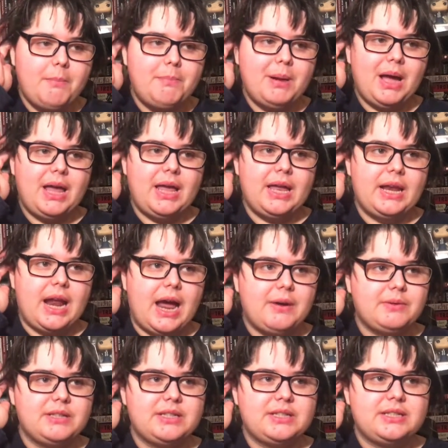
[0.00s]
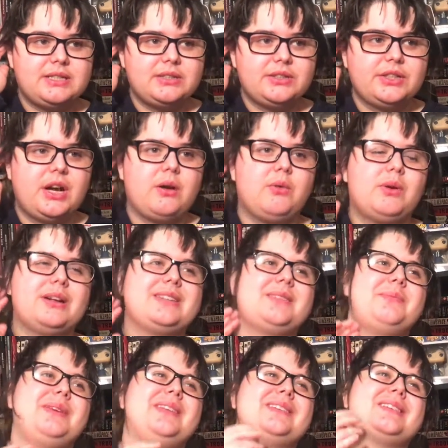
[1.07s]
But I would still not want
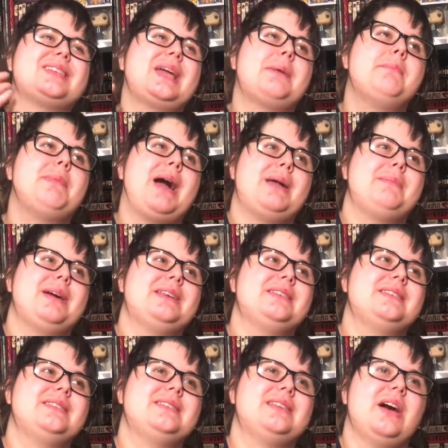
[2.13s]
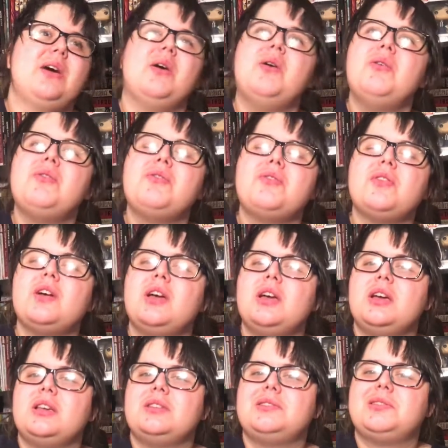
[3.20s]
to be just like by myself.
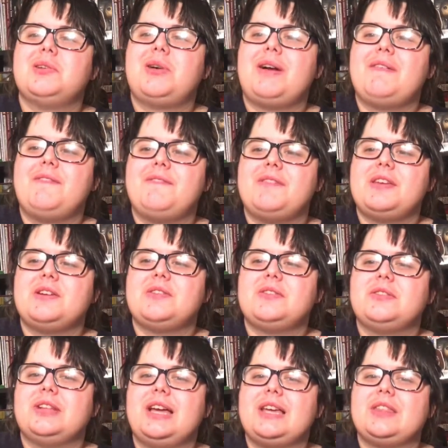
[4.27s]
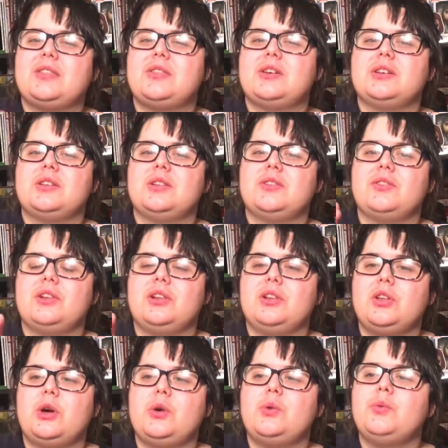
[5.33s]
So I feel like the
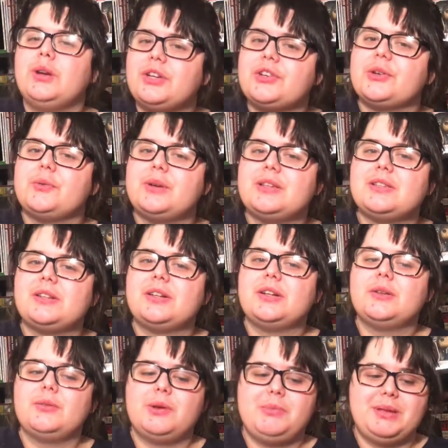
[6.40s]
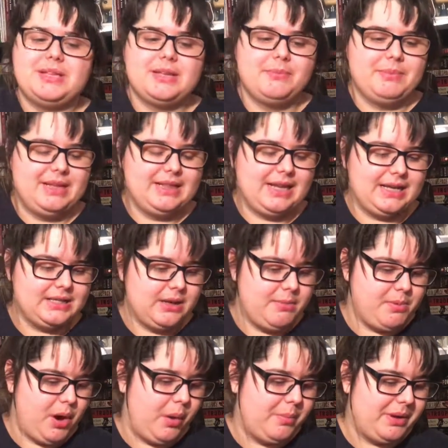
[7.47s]
lone witch or wizard would be something that's
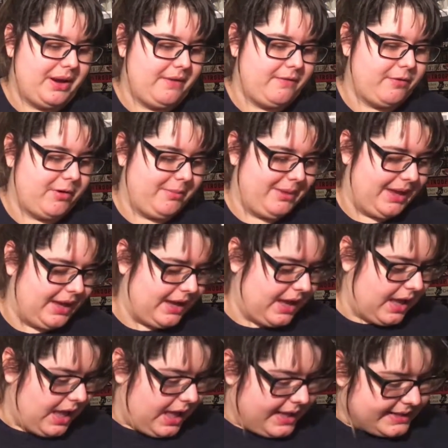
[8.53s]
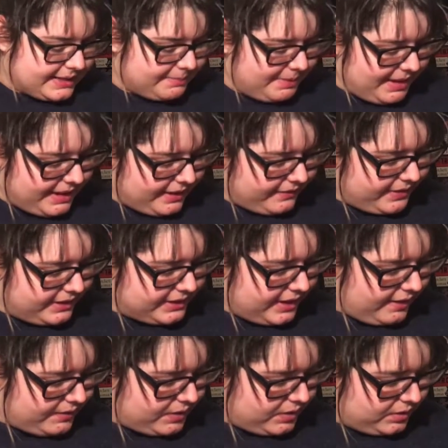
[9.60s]
appropriate for me. Speak of the
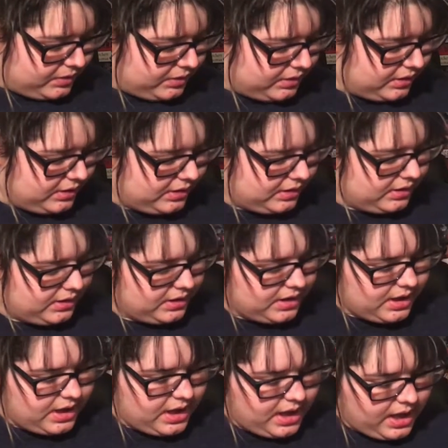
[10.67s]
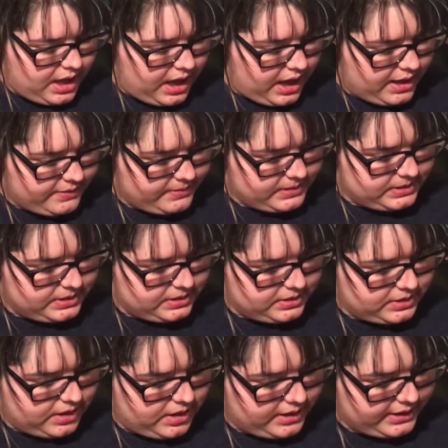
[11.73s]
devil, I was
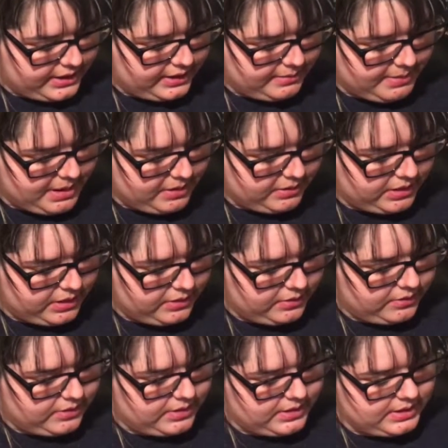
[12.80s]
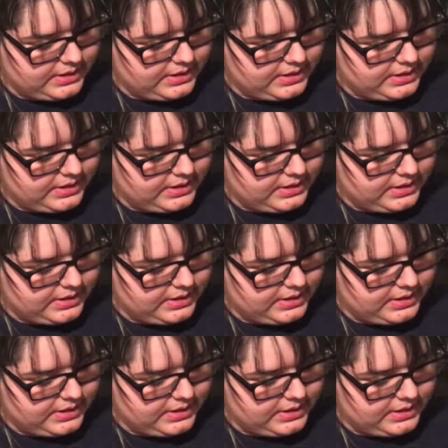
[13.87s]
just talking about you.